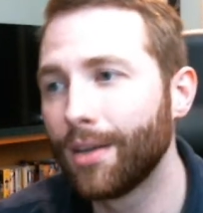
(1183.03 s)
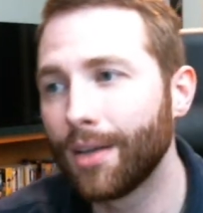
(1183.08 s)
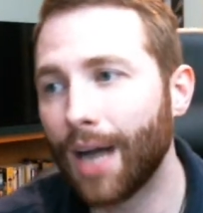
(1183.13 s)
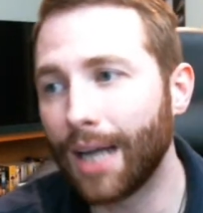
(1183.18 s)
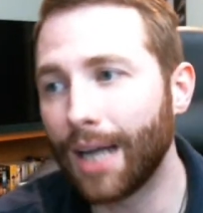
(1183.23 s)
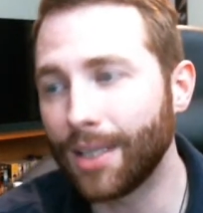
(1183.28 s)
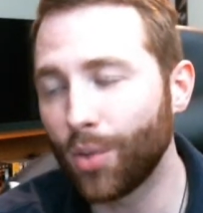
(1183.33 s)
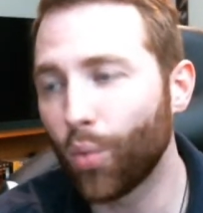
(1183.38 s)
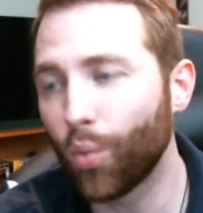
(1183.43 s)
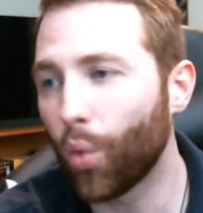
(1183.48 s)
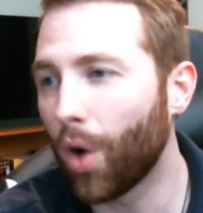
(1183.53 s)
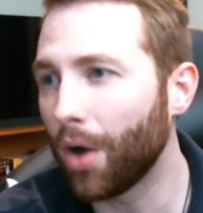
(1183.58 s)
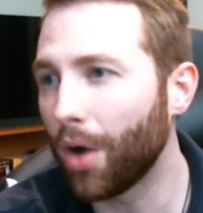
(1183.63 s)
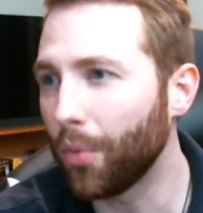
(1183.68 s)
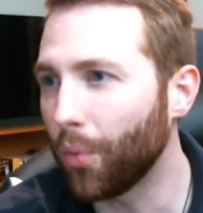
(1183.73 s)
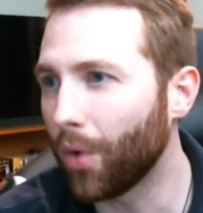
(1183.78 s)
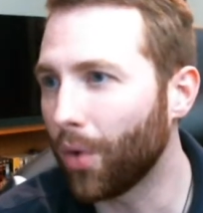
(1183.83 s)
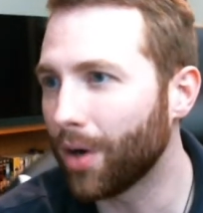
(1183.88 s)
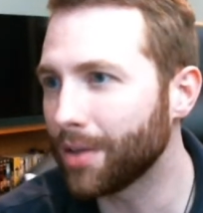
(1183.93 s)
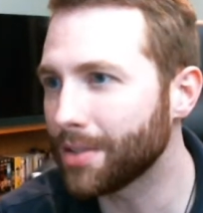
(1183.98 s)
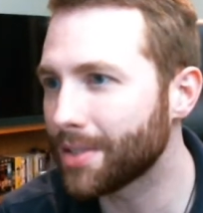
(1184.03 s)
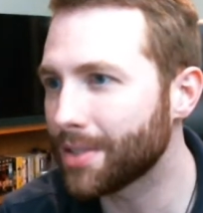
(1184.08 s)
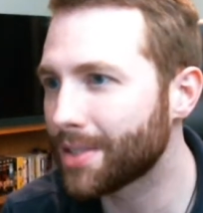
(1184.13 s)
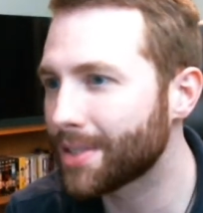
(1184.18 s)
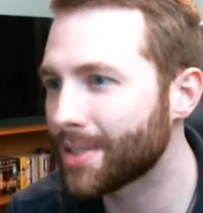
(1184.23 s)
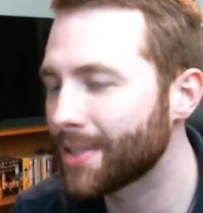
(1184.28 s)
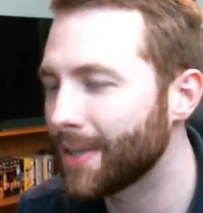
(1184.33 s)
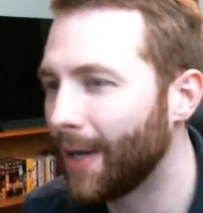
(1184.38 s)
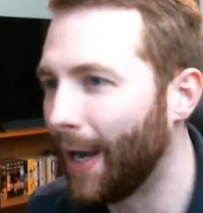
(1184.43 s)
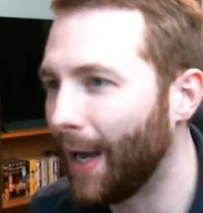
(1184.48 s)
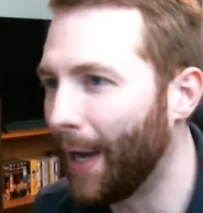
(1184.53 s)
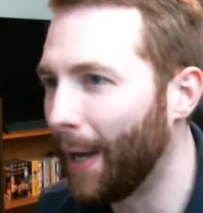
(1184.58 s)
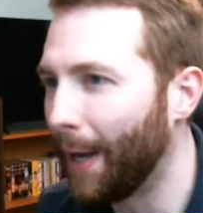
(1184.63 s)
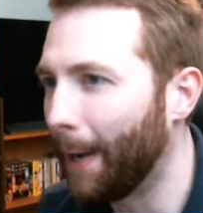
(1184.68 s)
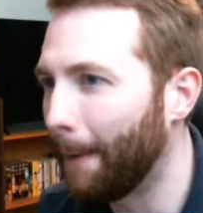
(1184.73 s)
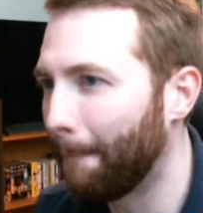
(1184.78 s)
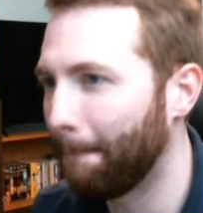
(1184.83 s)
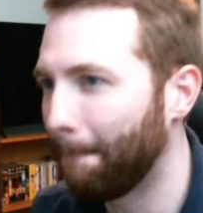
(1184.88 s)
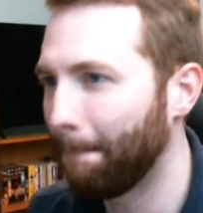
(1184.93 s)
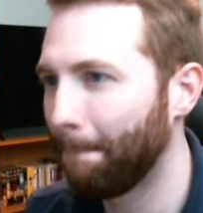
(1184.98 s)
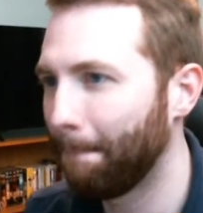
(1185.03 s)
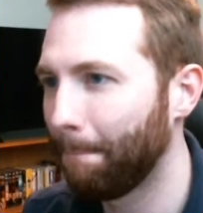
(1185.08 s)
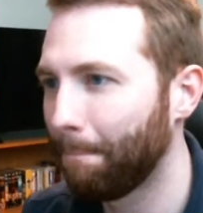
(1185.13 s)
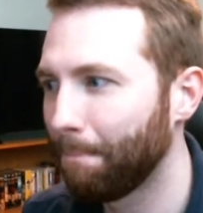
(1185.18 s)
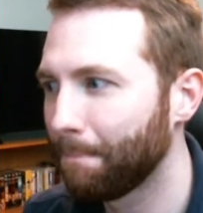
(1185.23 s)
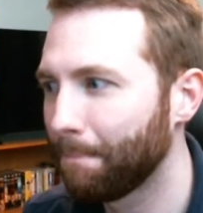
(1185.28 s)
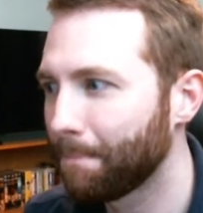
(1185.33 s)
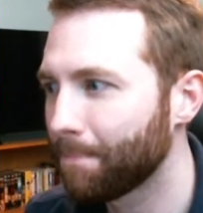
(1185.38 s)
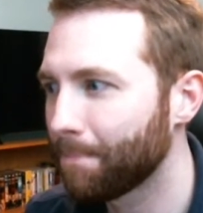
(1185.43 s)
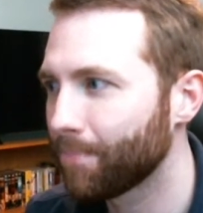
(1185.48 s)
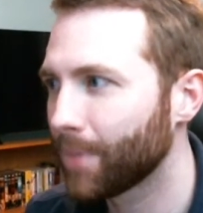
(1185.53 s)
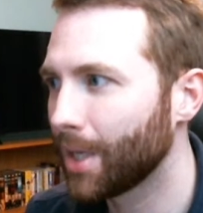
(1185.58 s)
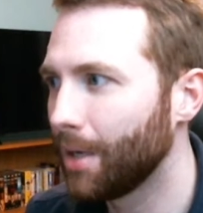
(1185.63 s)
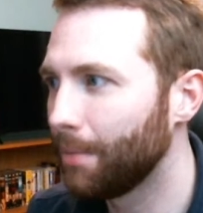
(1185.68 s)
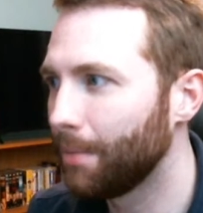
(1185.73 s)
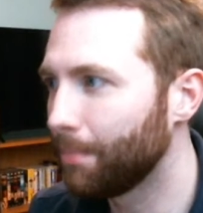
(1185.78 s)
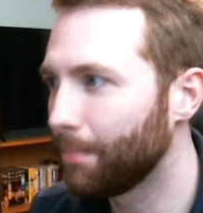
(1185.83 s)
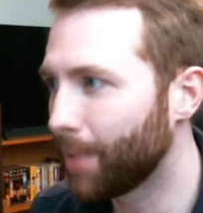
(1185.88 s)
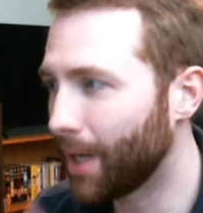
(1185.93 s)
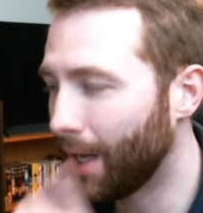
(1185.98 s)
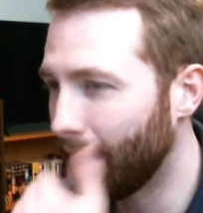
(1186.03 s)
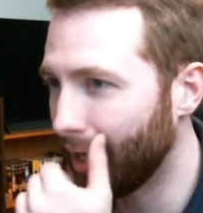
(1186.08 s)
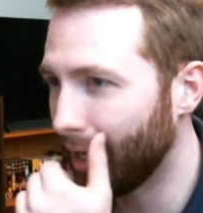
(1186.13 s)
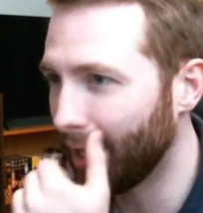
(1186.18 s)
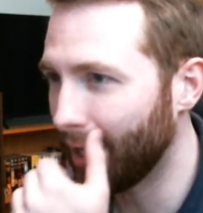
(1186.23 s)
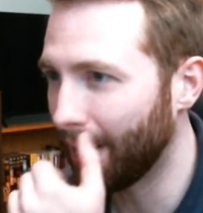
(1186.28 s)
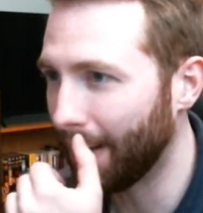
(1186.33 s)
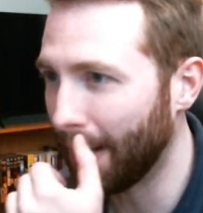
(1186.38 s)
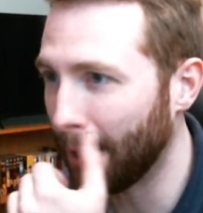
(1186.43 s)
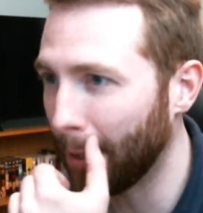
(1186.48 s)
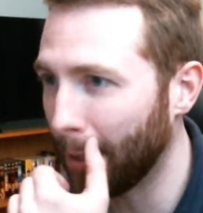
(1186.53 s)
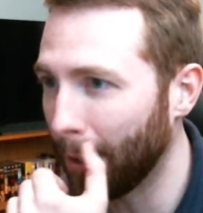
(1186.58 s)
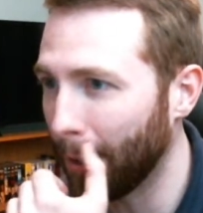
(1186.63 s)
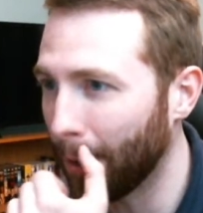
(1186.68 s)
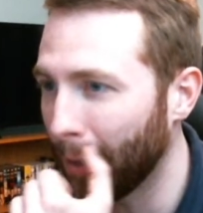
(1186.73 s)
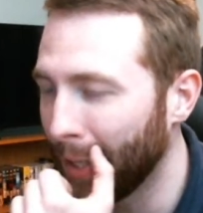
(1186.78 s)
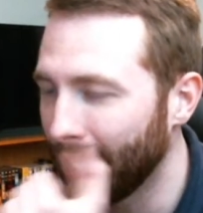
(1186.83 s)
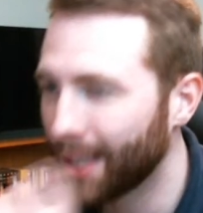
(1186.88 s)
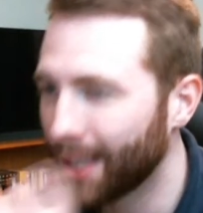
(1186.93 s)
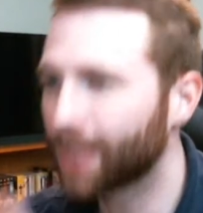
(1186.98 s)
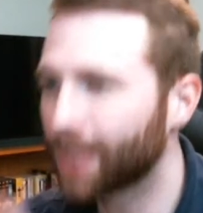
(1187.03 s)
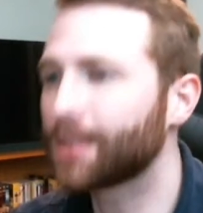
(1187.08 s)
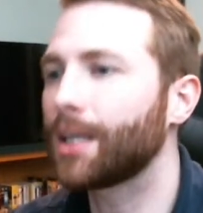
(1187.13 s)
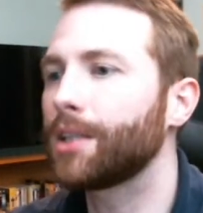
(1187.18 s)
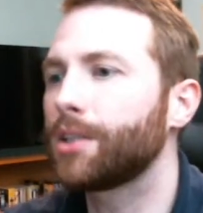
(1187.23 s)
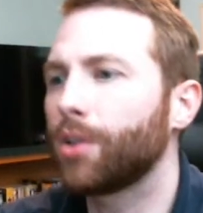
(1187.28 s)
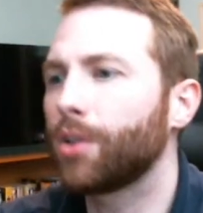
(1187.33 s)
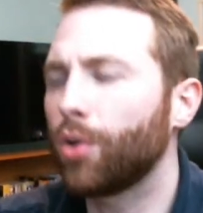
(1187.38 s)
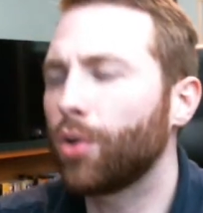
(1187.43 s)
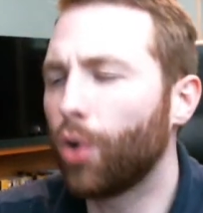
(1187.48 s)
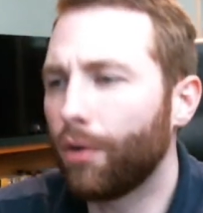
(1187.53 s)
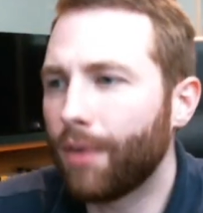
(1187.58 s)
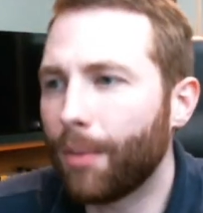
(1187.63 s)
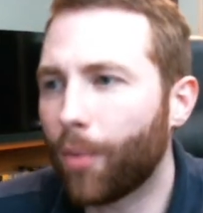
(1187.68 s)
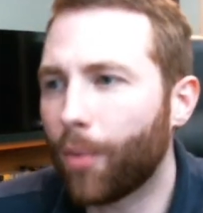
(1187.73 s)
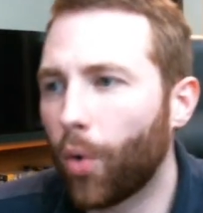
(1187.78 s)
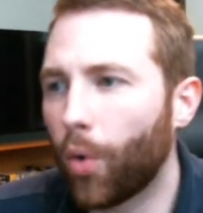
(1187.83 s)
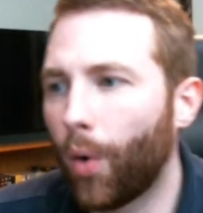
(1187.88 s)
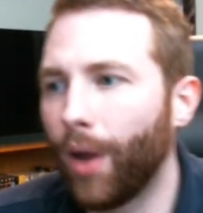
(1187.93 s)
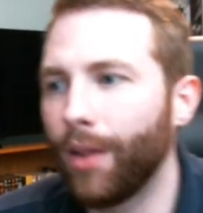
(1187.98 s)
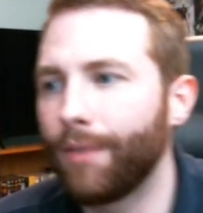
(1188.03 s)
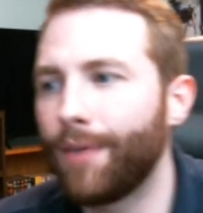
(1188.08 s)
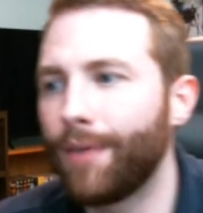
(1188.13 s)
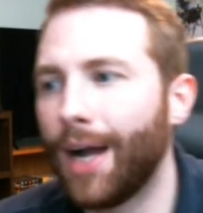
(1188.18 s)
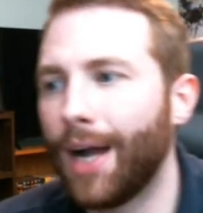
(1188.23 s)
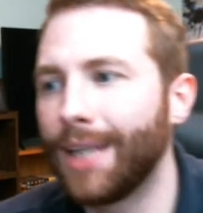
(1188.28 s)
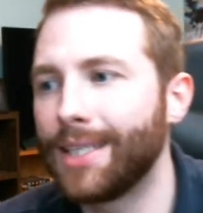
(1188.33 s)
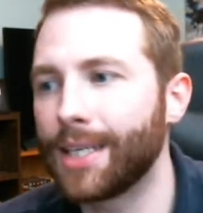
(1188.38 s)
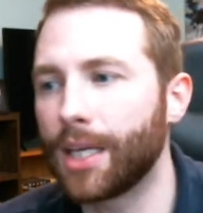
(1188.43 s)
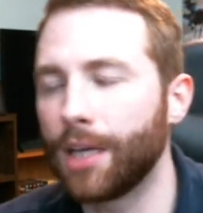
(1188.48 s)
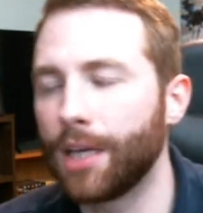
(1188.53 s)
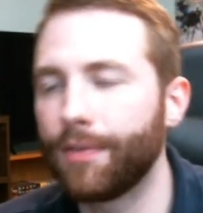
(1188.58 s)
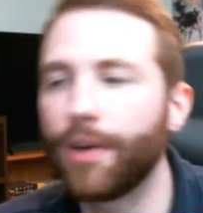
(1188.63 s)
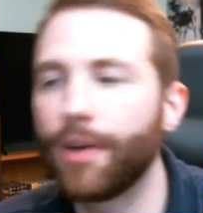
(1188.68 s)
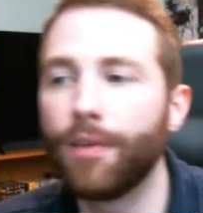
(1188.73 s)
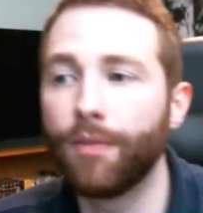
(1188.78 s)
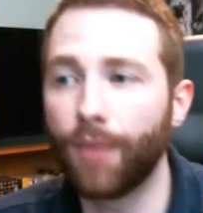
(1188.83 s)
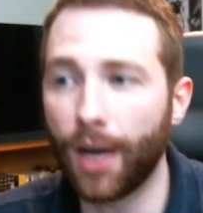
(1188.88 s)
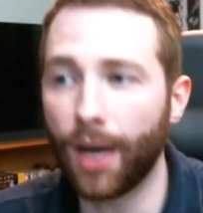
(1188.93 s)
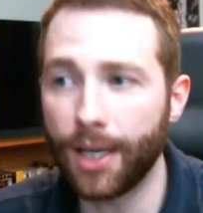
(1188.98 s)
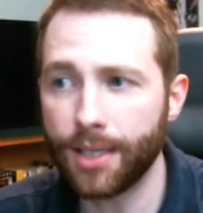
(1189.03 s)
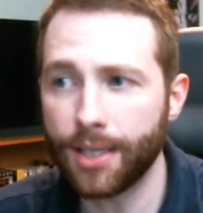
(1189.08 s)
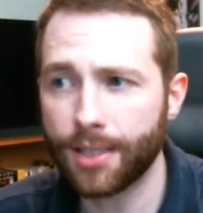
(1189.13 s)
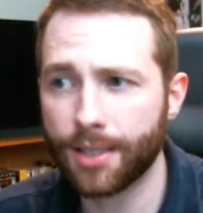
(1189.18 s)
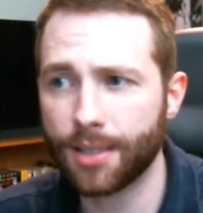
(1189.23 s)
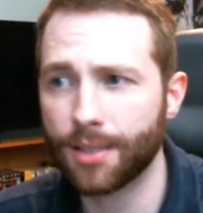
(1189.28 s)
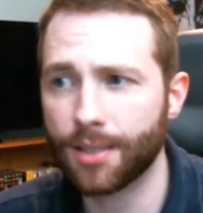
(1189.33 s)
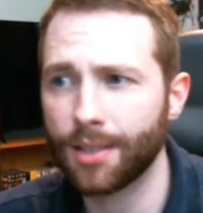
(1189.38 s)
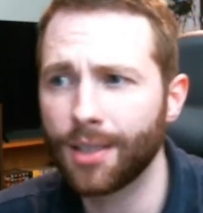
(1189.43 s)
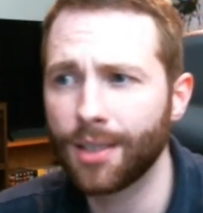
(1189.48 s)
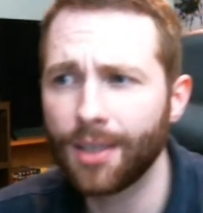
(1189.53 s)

I did one once, but I don't know, because I just don't know if I'm qualified to give advice